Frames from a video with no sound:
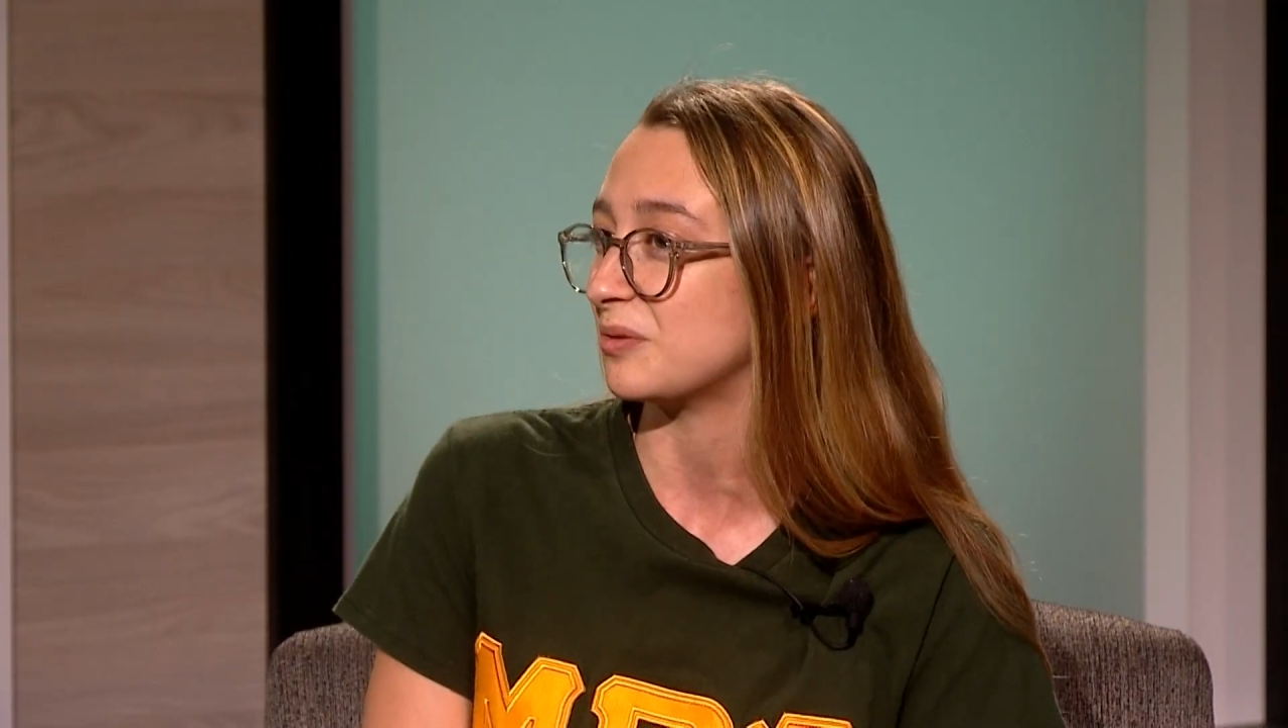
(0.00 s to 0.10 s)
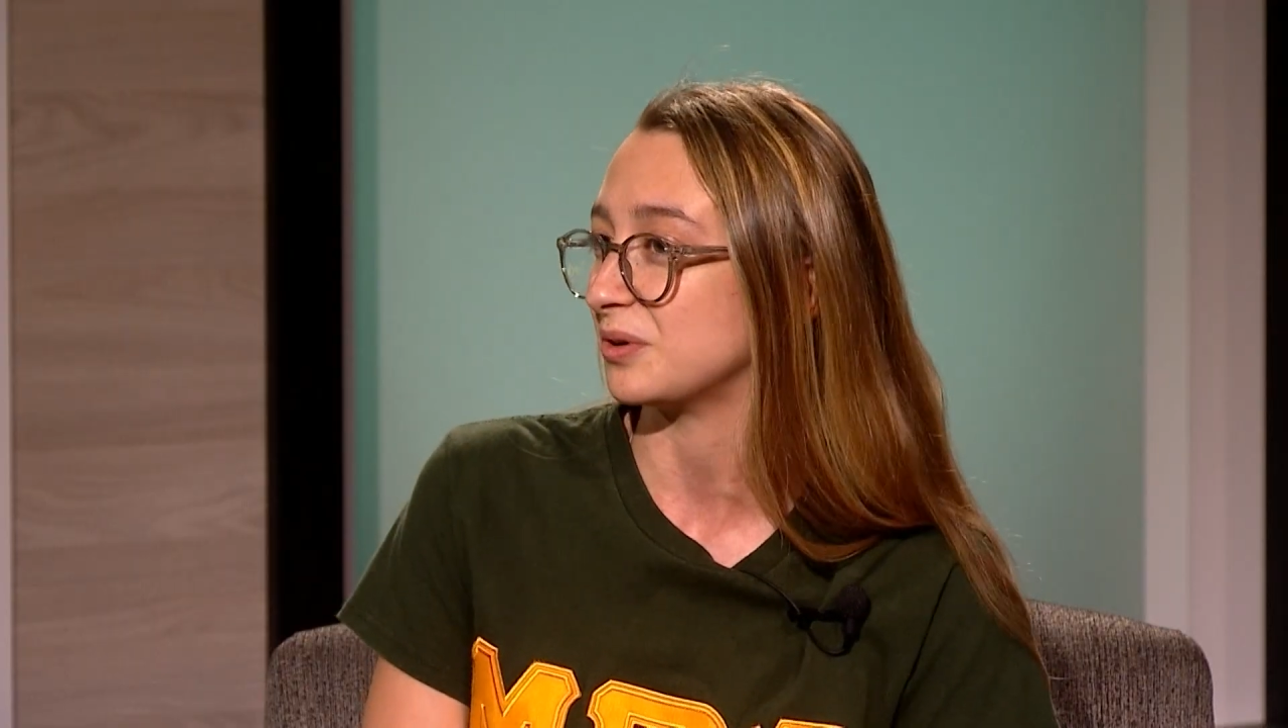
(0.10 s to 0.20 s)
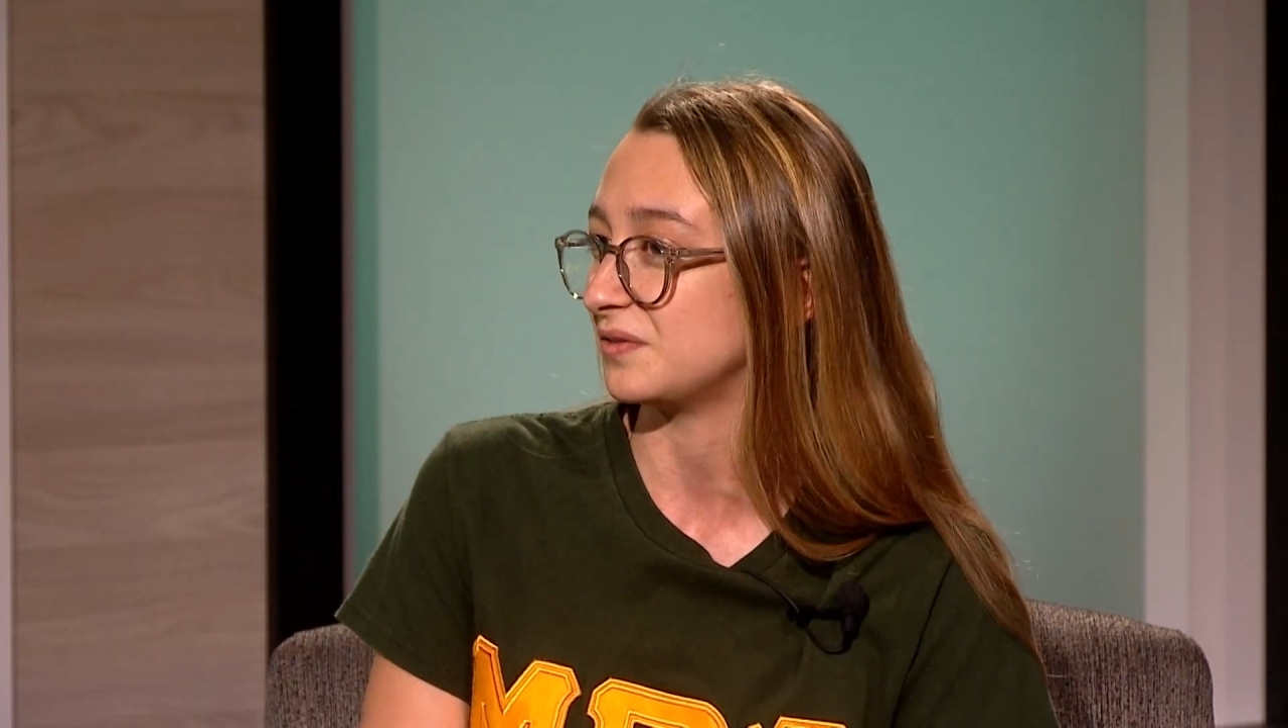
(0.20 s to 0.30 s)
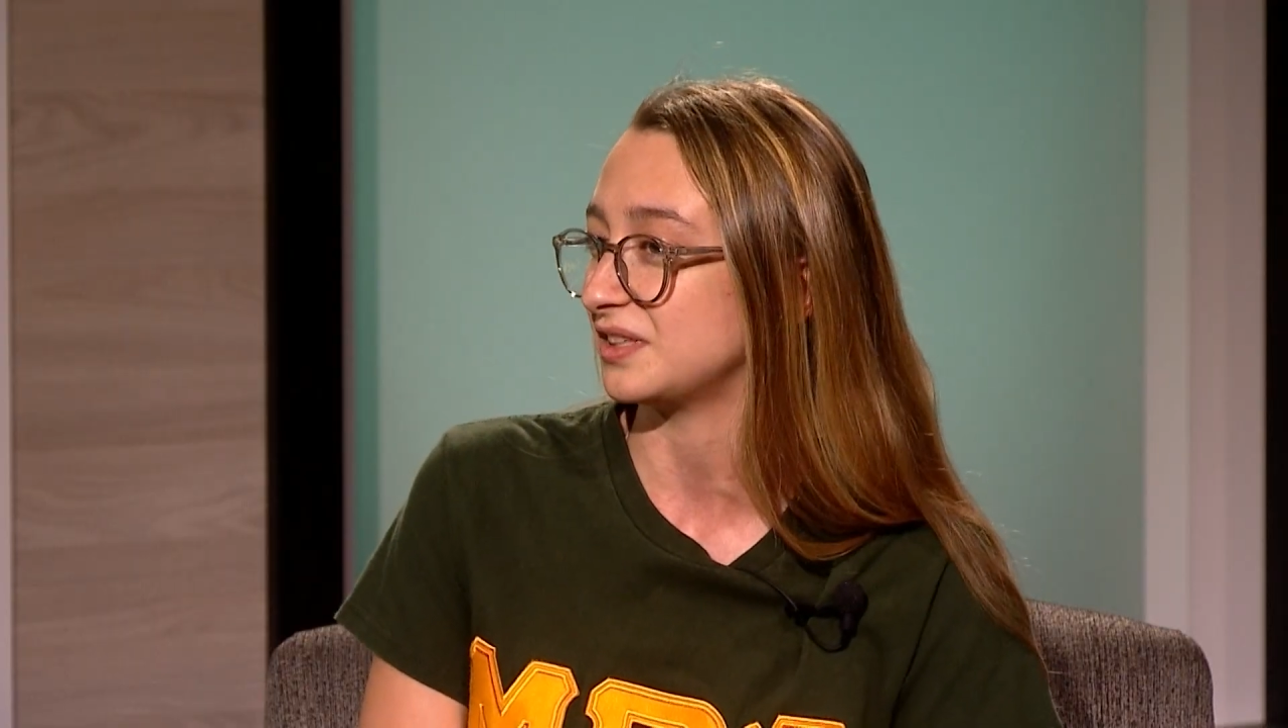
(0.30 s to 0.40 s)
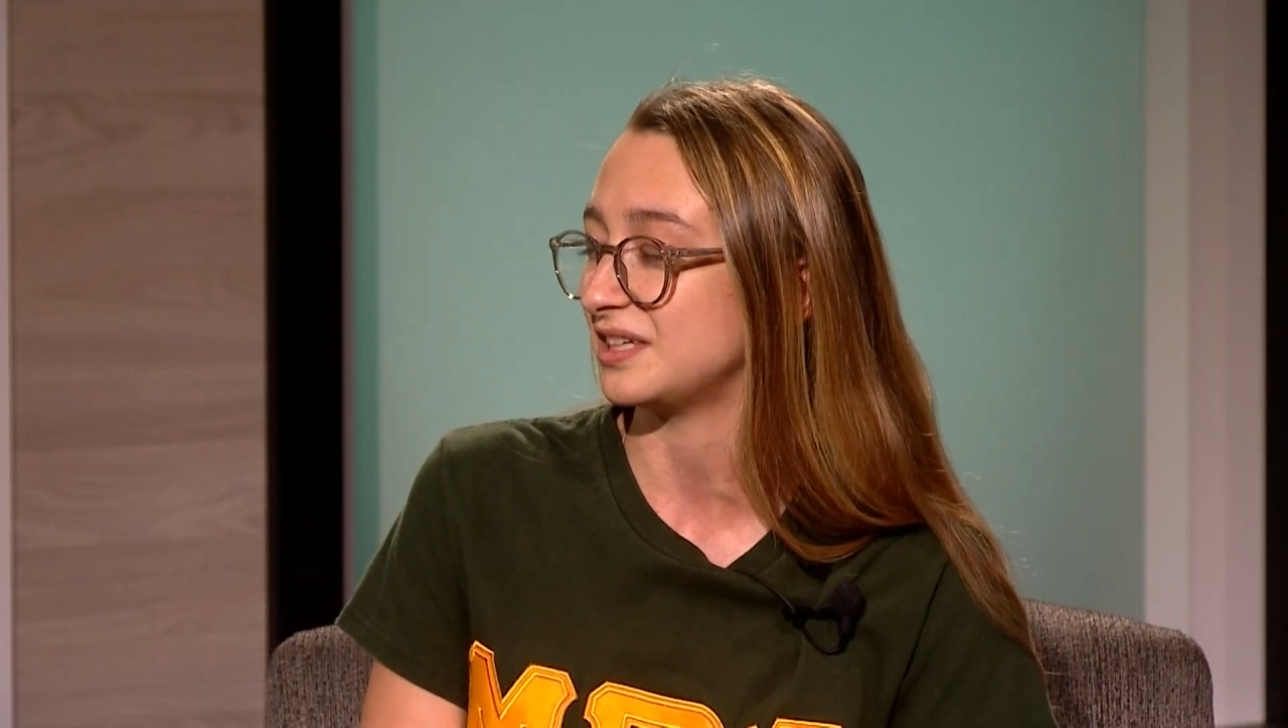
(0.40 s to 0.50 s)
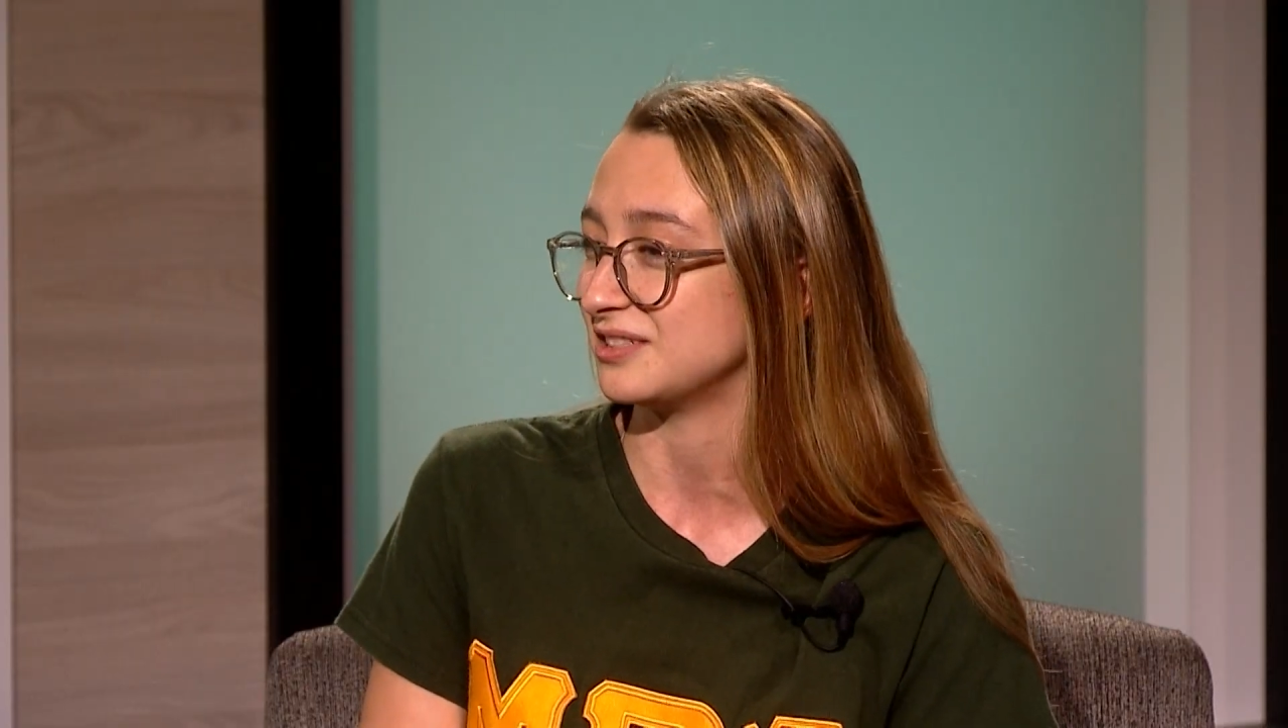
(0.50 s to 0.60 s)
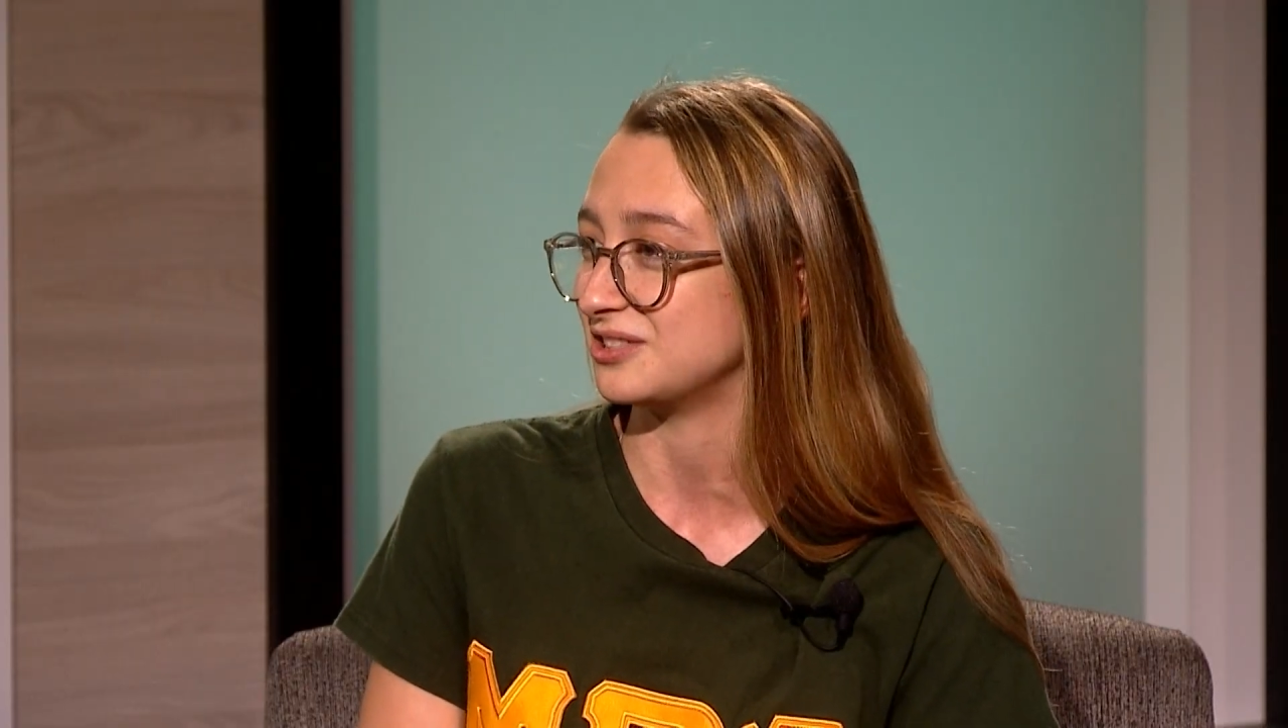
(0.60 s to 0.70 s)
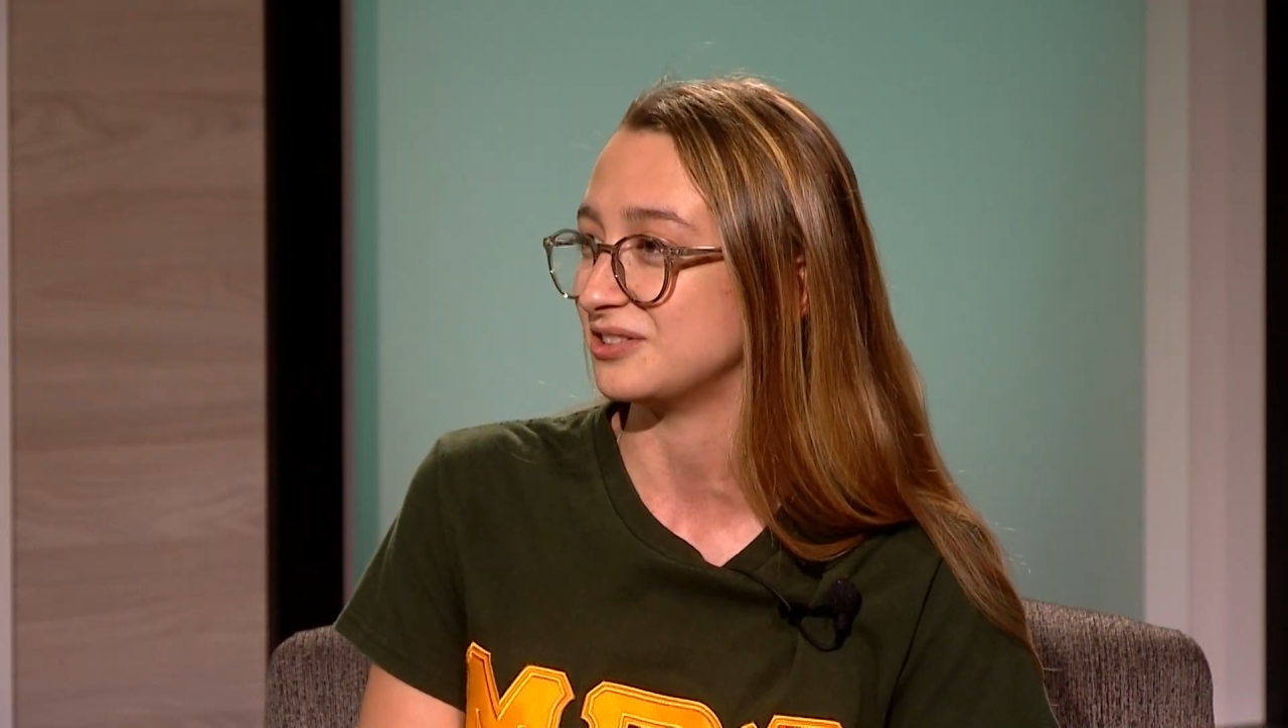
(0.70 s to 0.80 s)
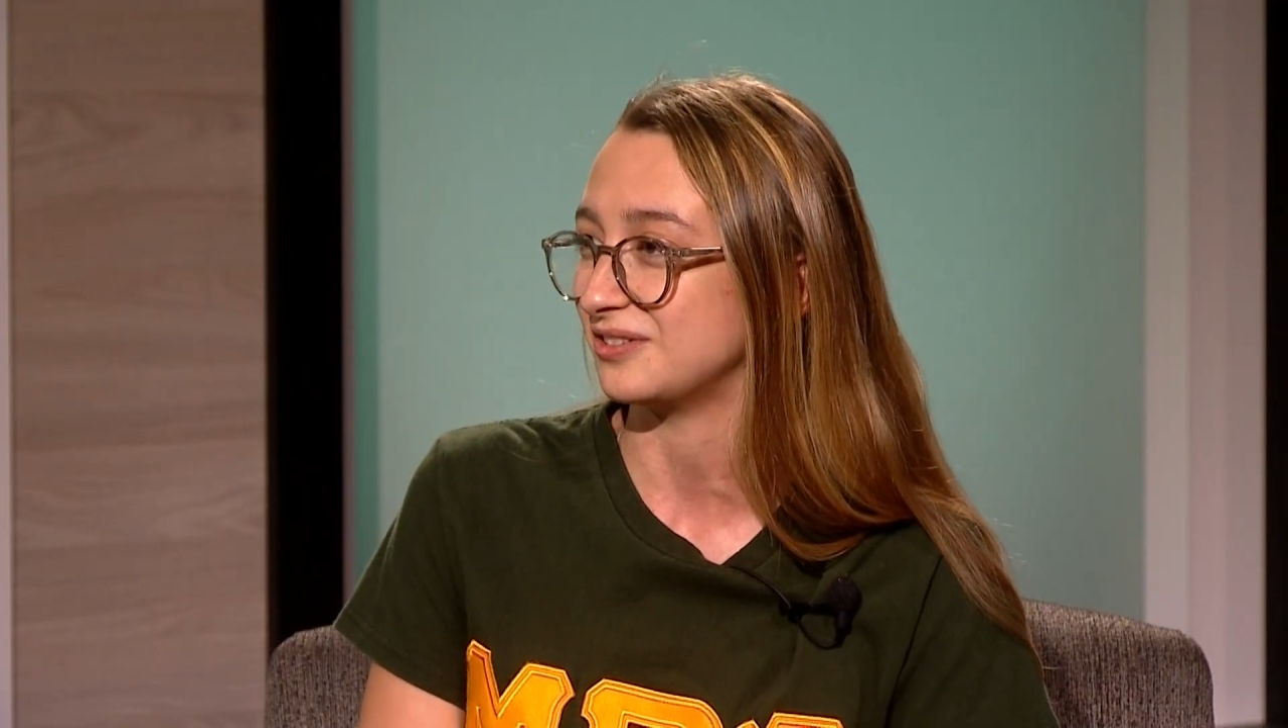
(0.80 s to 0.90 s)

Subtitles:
perfect thing to do,